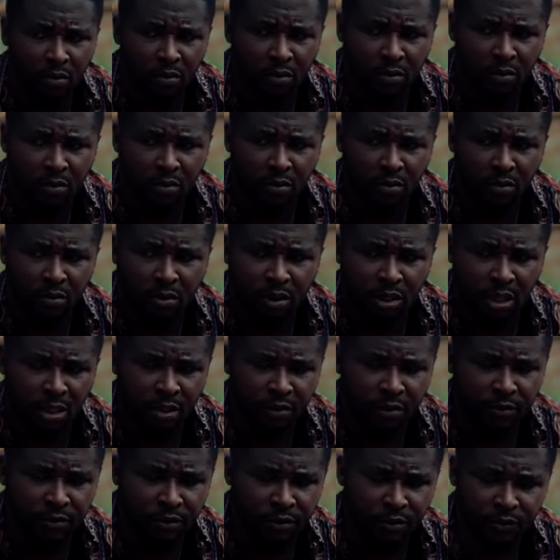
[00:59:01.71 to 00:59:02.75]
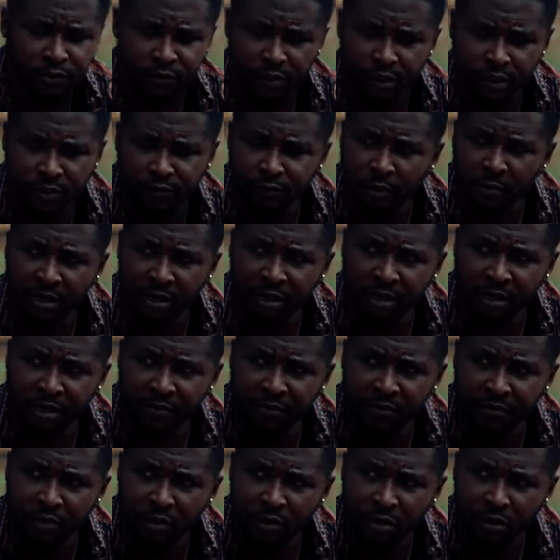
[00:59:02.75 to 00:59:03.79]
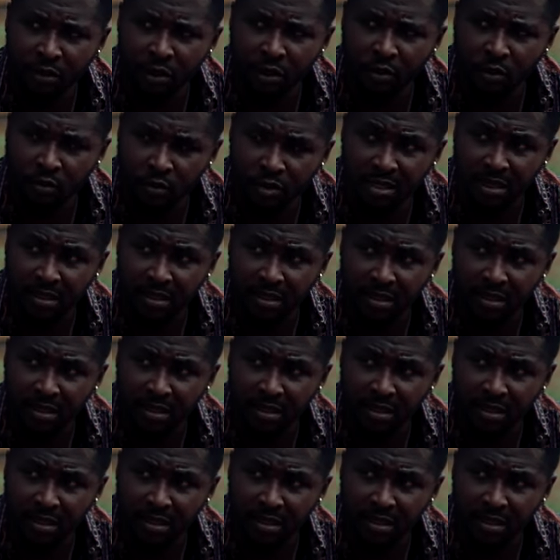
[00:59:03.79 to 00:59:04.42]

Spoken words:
No. Jane is from Nkerefi,